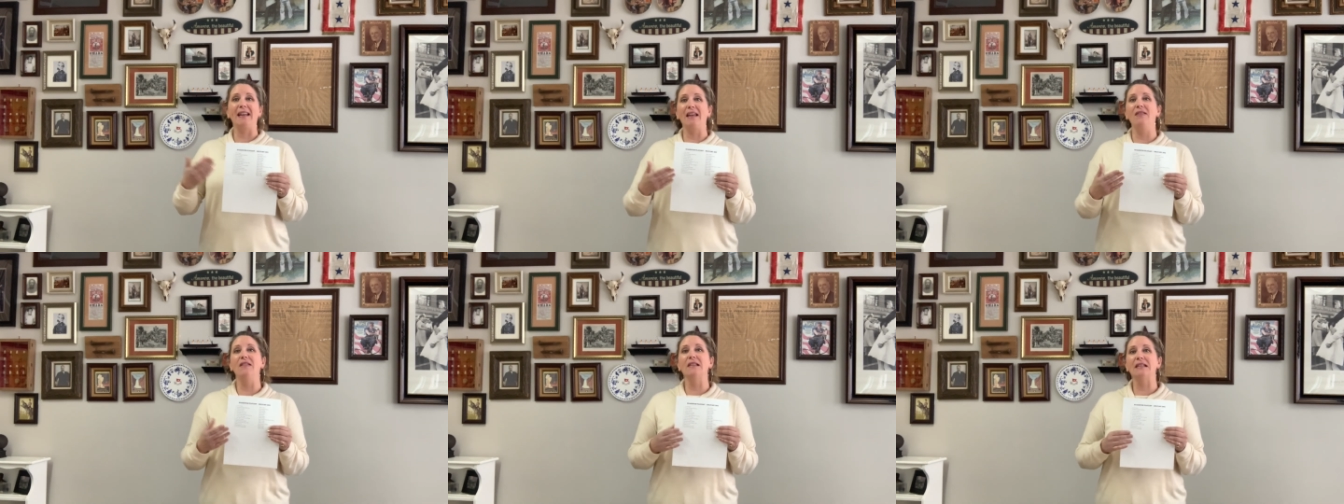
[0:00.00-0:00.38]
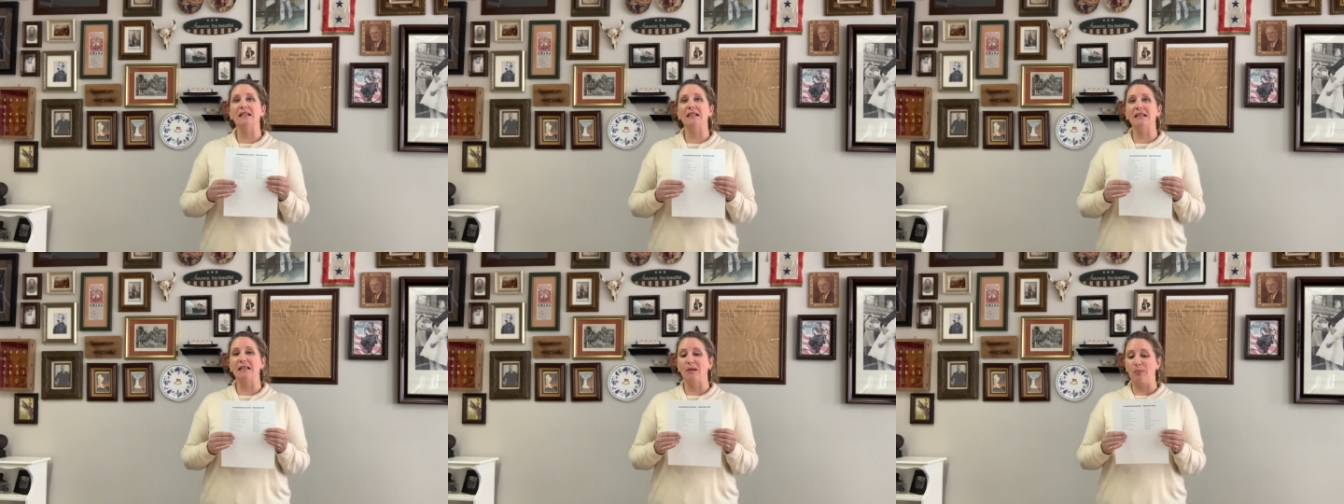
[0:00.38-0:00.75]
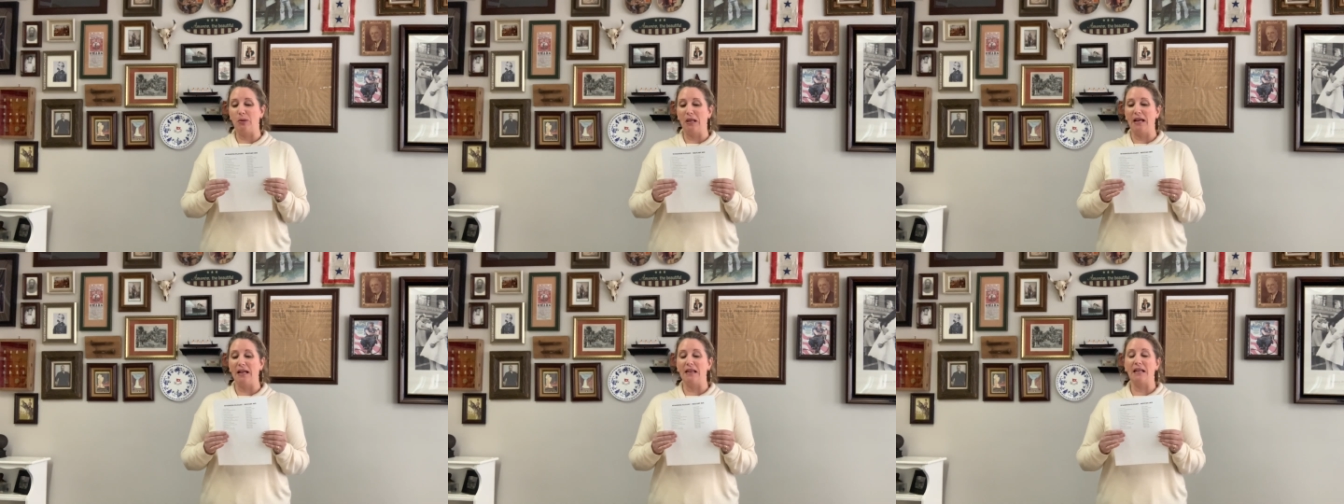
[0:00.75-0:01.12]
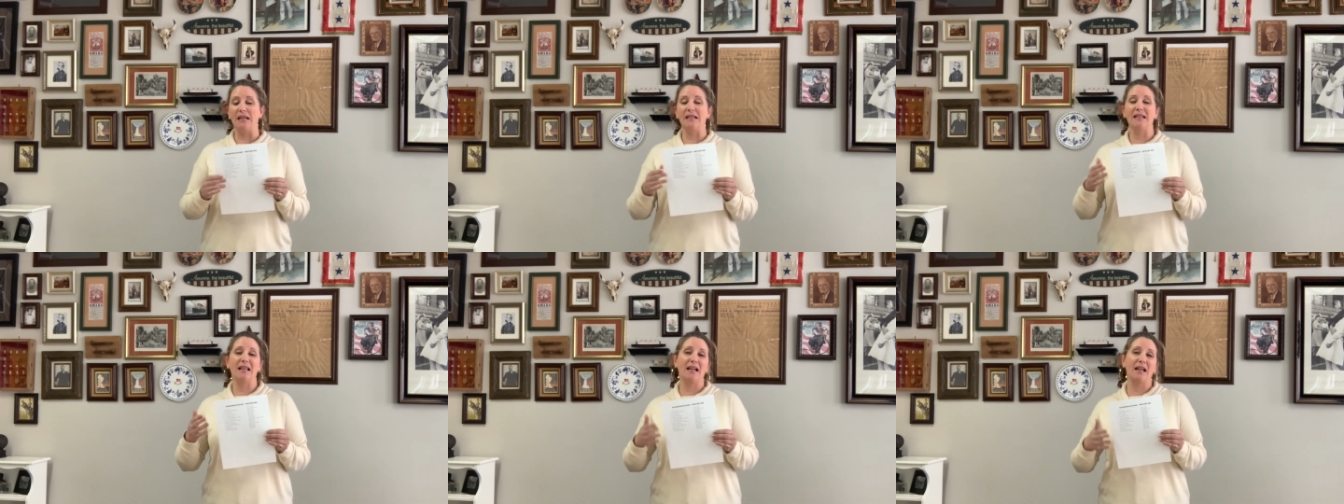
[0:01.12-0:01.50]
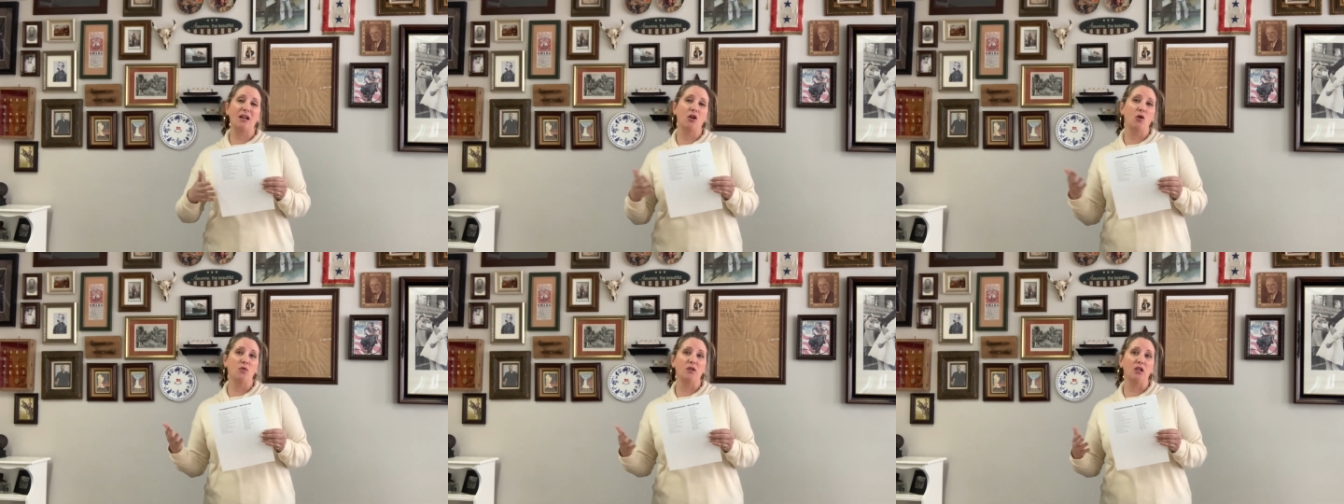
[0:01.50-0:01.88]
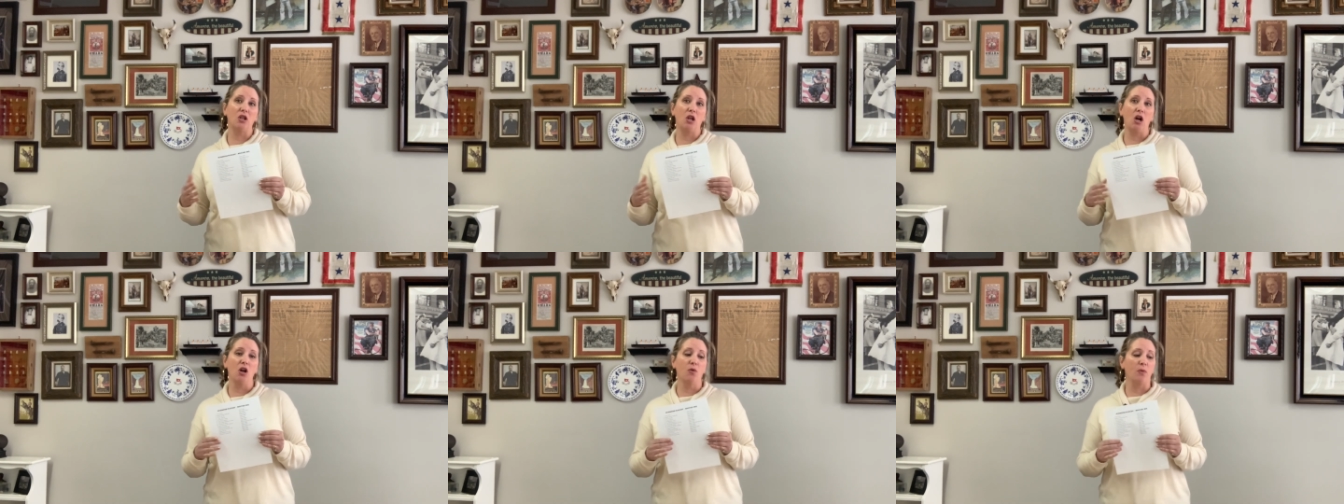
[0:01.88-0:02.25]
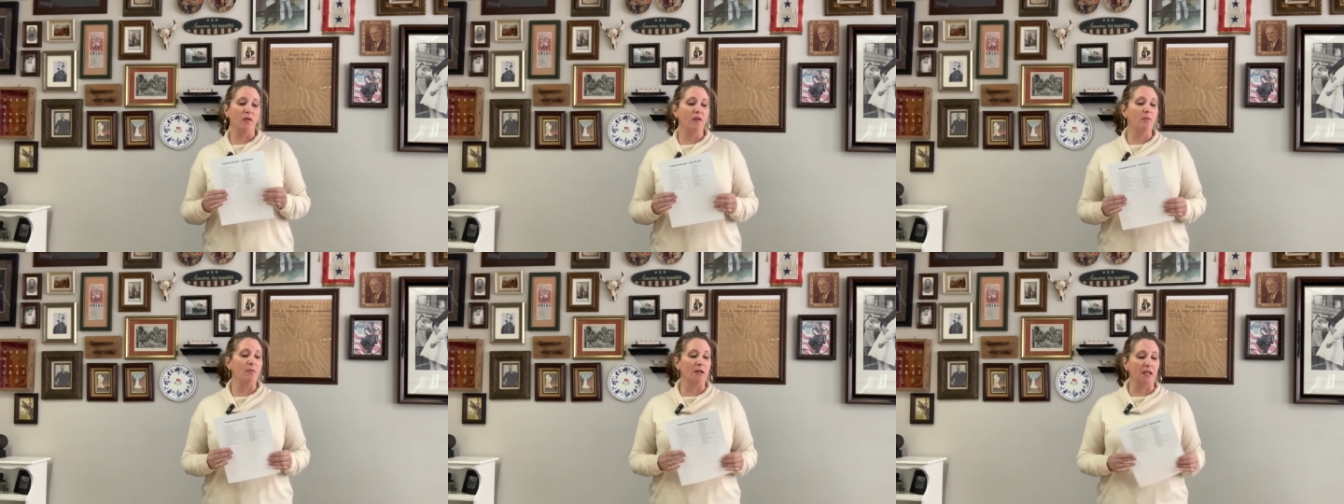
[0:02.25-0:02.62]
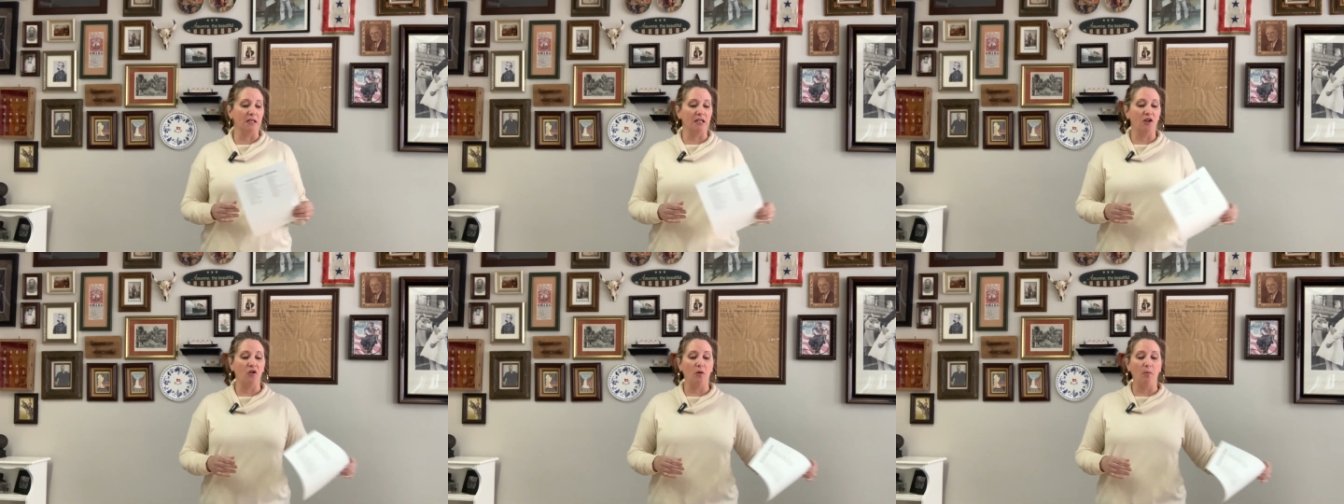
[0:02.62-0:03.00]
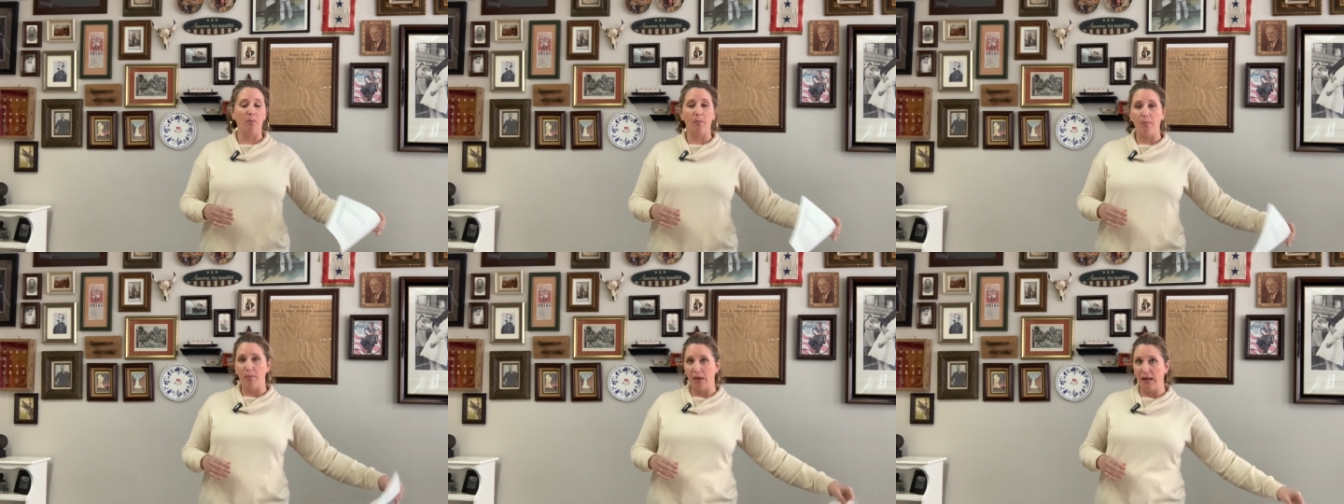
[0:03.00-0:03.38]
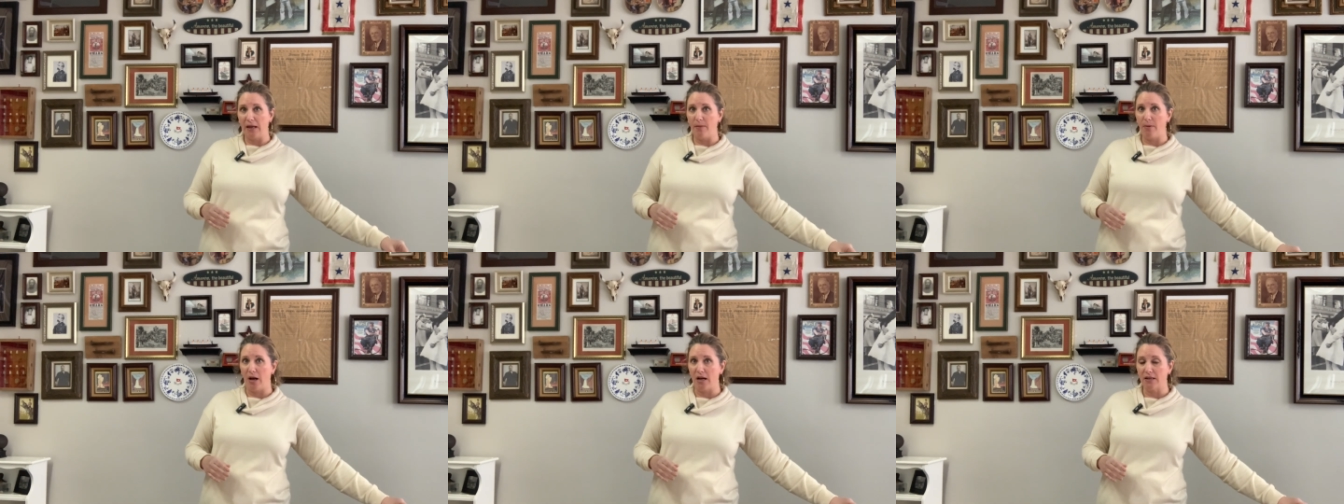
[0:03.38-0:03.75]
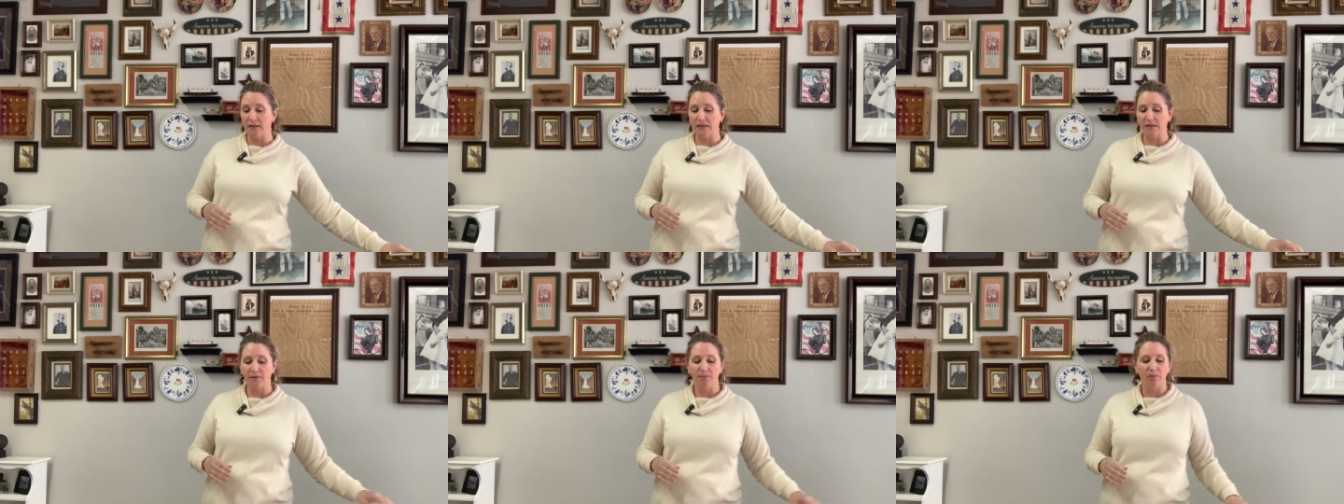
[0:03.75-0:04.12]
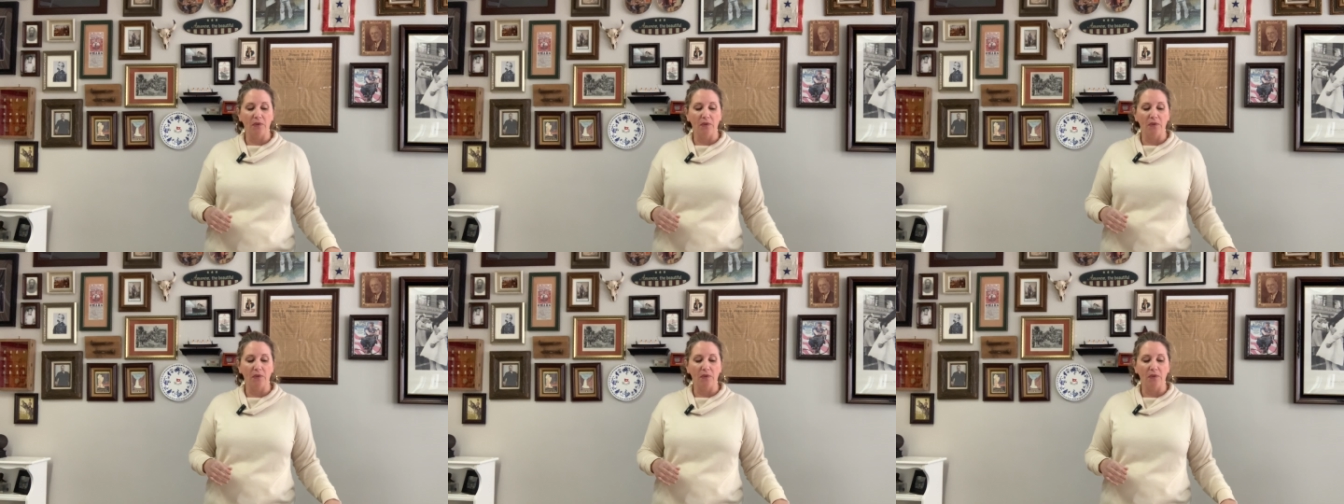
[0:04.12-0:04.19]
and this is a playlist that goes along with the military play box.